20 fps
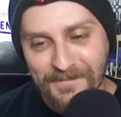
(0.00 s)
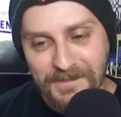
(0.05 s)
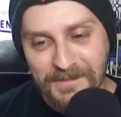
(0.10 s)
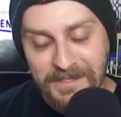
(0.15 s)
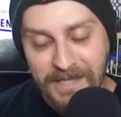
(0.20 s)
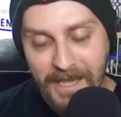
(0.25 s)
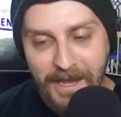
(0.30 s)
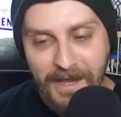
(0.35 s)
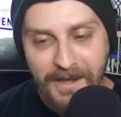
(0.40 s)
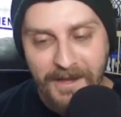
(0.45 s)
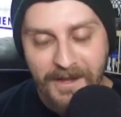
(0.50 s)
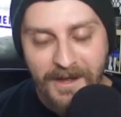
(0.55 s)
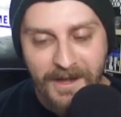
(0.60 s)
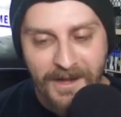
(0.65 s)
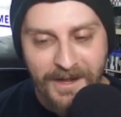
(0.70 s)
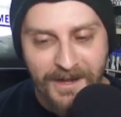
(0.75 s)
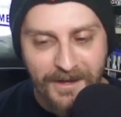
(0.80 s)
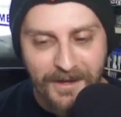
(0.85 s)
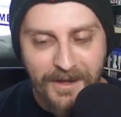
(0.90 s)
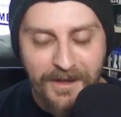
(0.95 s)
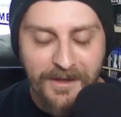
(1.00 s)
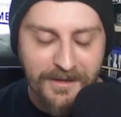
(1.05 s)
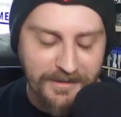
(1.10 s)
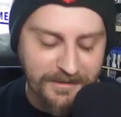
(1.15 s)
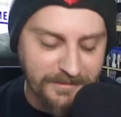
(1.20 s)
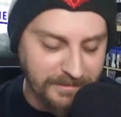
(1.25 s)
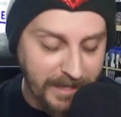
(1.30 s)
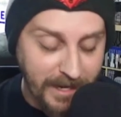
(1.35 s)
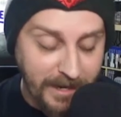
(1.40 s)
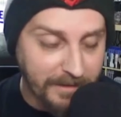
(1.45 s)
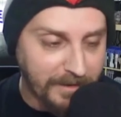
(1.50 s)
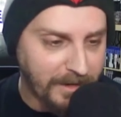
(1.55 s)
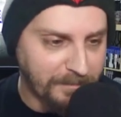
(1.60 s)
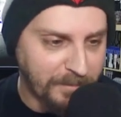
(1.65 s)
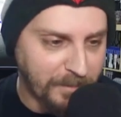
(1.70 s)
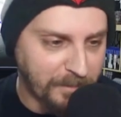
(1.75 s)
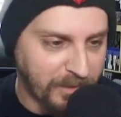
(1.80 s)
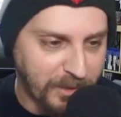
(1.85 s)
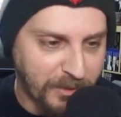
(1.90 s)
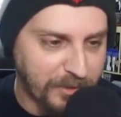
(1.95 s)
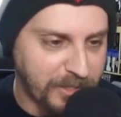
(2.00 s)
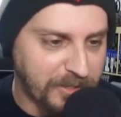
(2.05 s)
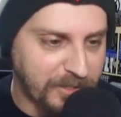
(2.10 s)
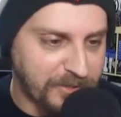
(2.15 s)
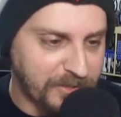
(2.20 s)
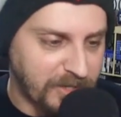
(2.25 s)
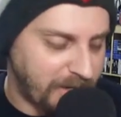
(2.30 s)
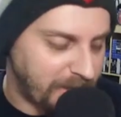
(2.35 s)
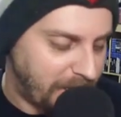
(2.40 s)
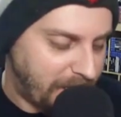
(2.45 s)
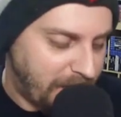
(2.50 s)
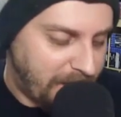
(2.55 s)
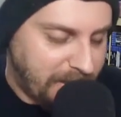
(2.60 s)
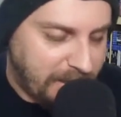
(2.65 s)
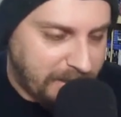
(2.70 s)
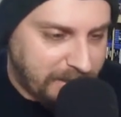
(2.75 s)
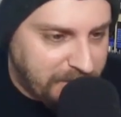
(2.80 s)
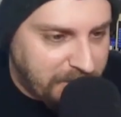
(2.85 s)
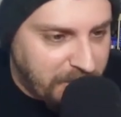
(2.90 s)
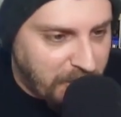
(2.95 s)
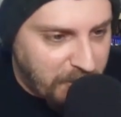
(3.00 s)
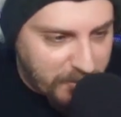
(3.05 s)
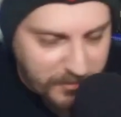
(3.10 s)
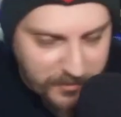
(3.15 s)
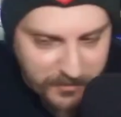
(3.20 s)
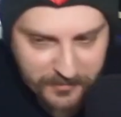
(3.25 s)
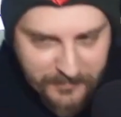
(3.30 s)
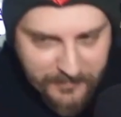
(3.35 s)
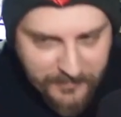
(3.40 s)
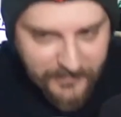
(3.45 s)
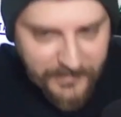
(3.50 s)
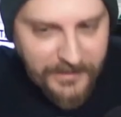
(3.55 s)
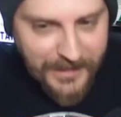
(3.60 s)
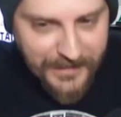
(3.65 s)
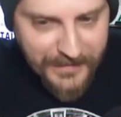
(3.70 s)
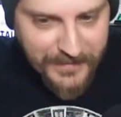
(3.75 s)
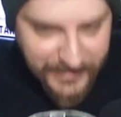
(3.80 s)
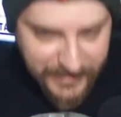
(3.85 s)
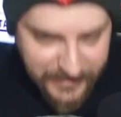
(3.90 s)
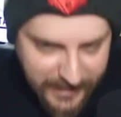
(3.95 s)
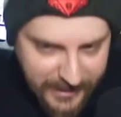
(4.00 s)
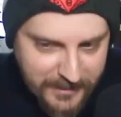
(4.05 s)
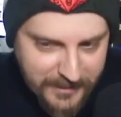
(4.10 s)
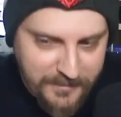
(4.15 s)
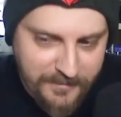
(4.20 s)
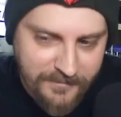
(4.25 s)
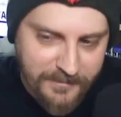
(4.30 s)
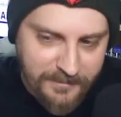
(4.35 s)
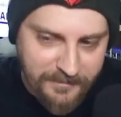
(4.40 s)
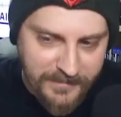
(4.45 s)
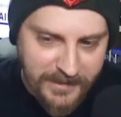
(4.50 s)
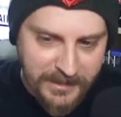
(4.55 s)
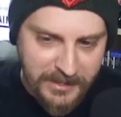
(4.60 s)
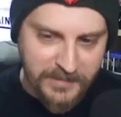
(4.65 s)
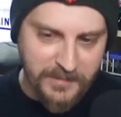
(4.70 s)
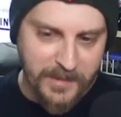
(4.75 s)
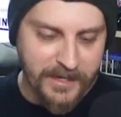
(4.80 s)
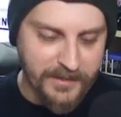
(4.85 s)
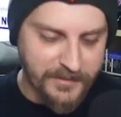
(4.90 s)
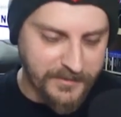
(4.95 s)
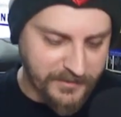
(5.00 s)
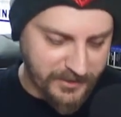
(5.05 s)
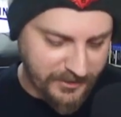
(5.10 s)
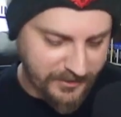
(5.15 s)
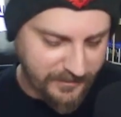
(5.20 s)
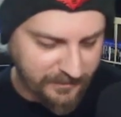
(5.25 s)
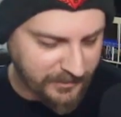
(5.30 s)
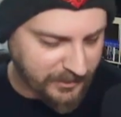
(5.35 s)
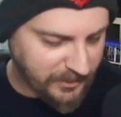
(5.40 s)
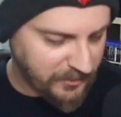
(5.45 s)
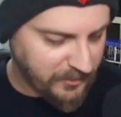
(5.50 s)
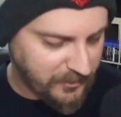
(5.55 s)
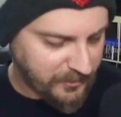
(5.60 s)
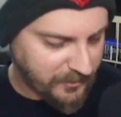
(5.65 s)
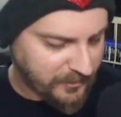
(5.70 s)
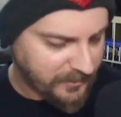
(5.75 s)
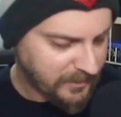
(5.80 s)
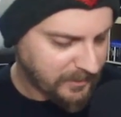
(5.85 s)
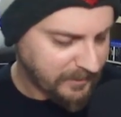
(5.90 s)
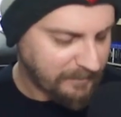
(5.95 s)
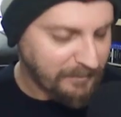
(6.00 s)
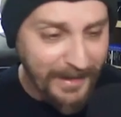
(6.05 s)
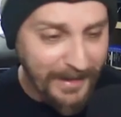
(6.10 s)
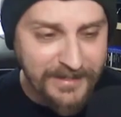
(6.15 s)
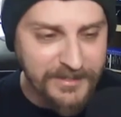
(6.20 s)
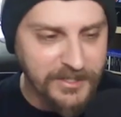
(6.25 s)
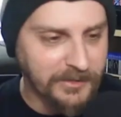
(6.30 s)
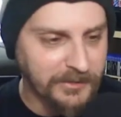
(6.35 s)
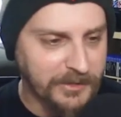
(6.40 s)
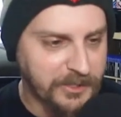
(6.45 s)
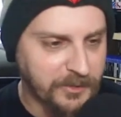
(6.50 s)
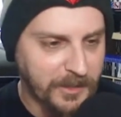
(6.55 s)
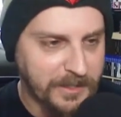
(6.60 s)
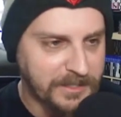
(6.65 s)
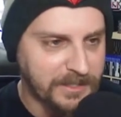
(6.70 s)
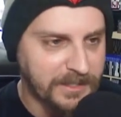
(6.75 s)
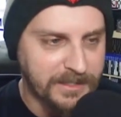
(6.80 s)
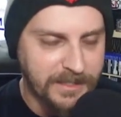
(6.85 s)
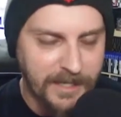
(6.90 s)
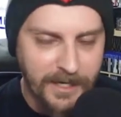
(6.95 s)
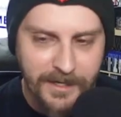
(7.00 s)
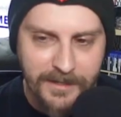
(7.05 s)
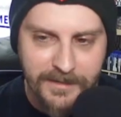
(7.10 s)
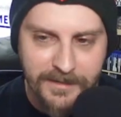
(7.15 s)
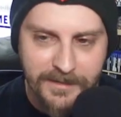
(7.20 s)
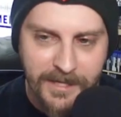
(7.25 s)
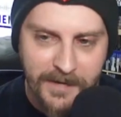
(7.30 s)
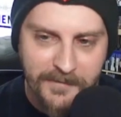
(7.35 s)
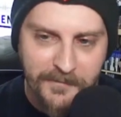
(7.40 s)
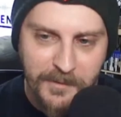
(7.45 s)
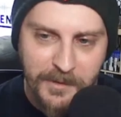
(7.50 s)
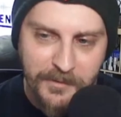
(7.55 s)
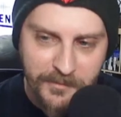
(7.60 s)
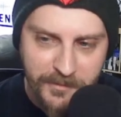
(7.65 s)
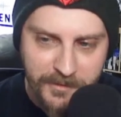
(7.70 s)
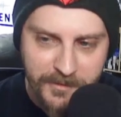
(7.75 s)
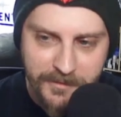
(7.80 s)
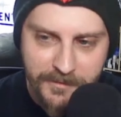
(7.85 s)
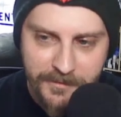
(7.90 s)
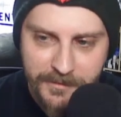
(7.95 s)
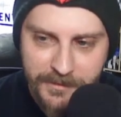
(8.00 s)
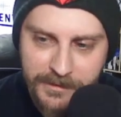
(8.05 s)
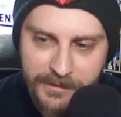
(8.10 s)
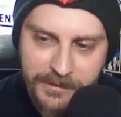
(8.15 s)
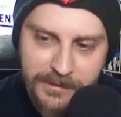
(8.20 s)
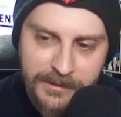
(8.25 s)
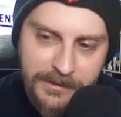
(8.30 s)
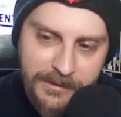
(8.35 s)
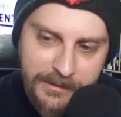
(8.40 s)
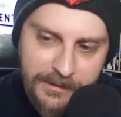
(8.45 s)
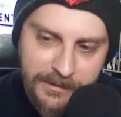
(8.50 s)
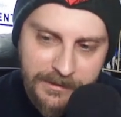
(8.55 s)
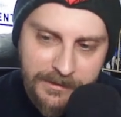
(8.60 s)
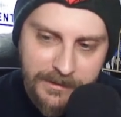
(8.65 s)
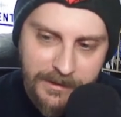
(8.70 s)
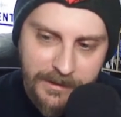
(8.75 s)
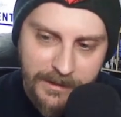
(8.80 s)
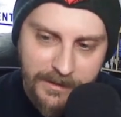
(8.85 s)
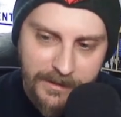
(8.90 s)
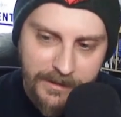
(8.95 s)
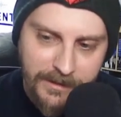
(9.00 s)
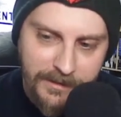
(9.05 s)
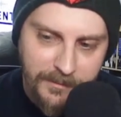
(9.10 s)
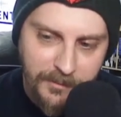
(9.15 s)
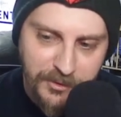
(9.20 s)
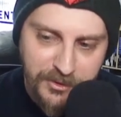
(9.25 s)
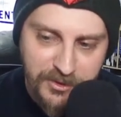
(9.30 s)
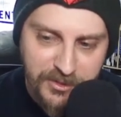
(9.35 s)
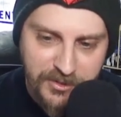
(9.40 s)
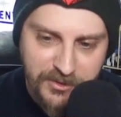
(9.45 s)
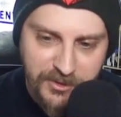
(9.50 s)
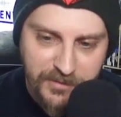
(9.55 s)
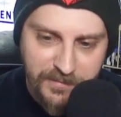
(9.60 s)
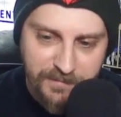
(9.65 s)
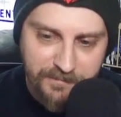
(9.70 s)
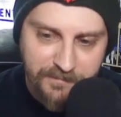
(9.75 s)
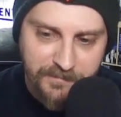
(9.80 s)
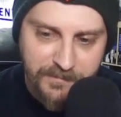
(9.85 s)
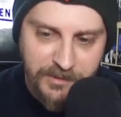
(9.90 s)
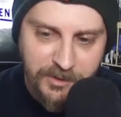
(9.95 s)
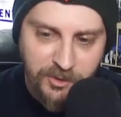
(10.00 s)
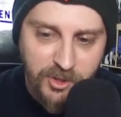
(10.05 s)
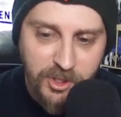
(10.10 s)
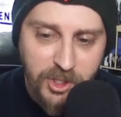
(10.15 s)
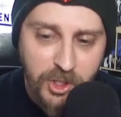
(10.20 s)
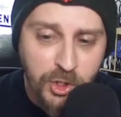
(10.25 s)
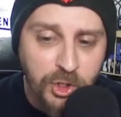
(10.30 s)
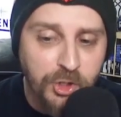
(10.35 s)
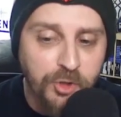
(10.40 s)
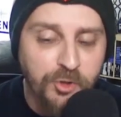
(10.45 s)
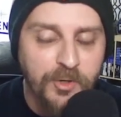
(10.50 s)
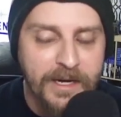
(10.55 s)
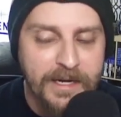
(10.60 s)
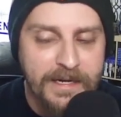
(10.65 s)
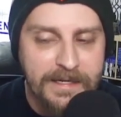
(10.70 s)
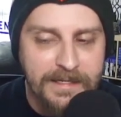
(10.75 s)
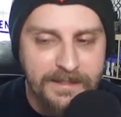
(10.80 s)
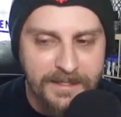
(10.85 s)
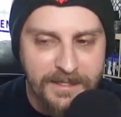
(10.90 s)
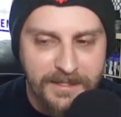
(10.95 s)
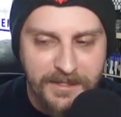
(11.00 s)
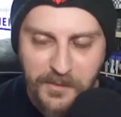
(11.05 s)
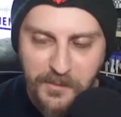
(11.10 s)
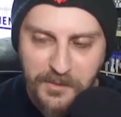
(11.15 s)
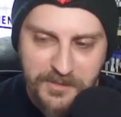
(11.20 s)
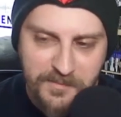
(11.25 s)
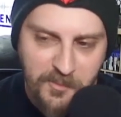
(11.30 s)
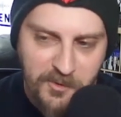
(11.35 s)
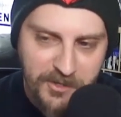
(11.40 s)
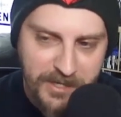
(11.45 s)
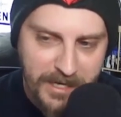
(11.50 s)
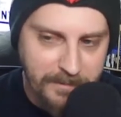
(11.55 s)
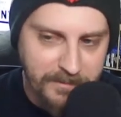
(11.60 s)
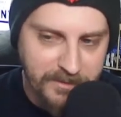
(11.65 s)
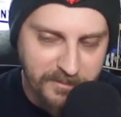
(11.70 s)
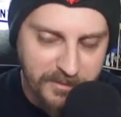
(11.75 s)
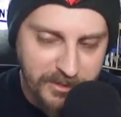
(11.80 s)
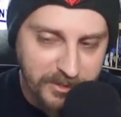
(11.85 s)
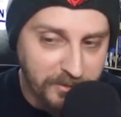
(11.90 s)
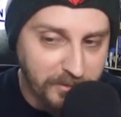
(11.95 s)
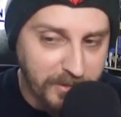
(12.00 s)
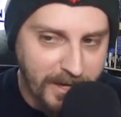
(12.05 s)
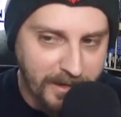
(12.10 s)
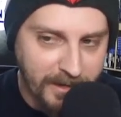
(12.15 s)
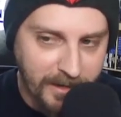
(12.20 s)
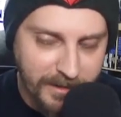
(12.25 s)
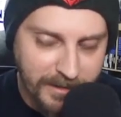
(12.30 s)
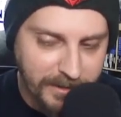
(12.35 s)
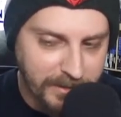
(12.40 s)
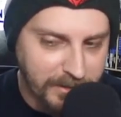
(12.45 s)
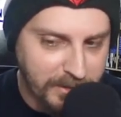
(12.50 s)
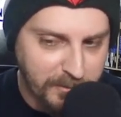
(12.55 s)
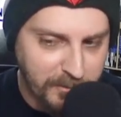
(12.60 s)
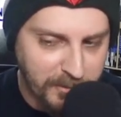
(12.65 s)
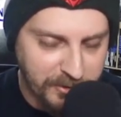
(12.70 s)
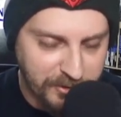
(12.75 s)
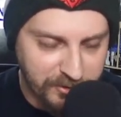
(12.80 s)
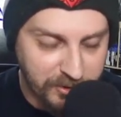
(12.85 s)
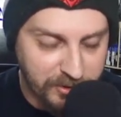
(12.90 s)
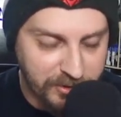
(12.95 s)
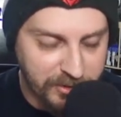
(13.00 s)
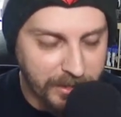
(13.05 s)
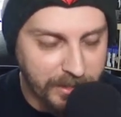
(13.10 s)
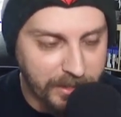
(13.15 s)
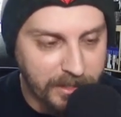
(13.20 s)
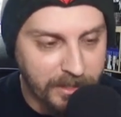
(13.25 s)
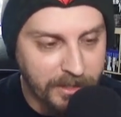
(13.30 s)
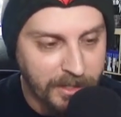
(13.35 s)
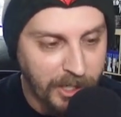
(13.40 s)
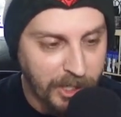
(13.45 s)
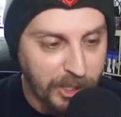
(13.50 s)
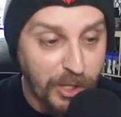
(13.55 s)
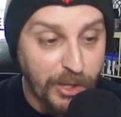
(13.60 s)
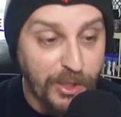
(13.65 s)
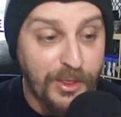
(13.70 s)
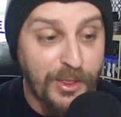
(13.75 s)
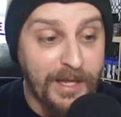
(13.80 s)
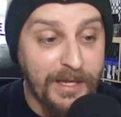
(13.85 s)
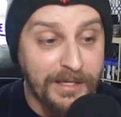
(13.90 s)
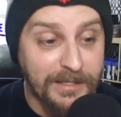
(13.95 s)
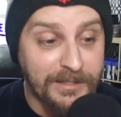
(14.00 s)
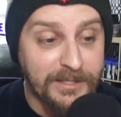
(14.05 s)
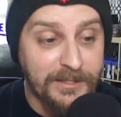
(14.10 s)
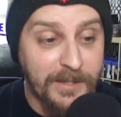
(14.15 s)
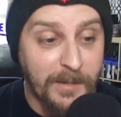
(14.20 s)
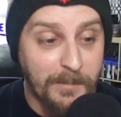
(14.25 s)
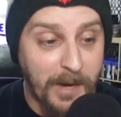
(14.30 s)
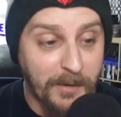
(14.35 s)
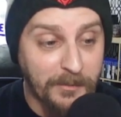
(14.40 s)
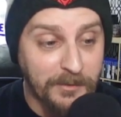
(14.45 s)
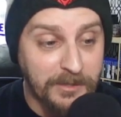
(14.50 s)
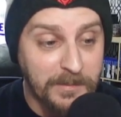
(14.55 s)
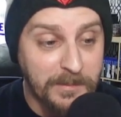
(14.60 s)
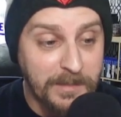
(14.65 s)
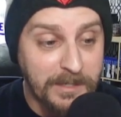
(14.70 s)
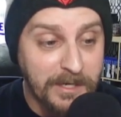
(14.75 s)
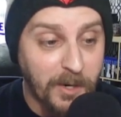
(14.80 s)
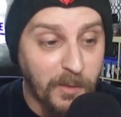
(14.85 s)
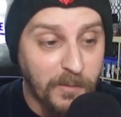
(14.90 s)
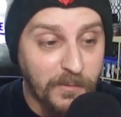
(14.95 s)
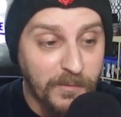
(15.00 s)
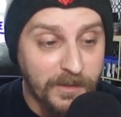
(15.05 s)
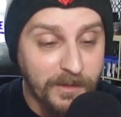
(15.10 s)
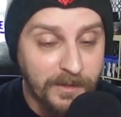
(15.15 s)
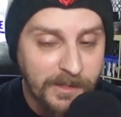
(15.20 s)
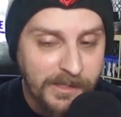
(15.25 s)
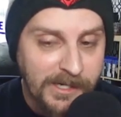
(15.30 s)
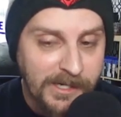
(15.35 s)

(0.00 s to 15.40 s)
Yeah, 30 years on, and I didn't know that this game expands to basically twice the size halfway through. Which is just crazy, and I wish more games would do that kind of thing, where it's just like, you think it's about to be over,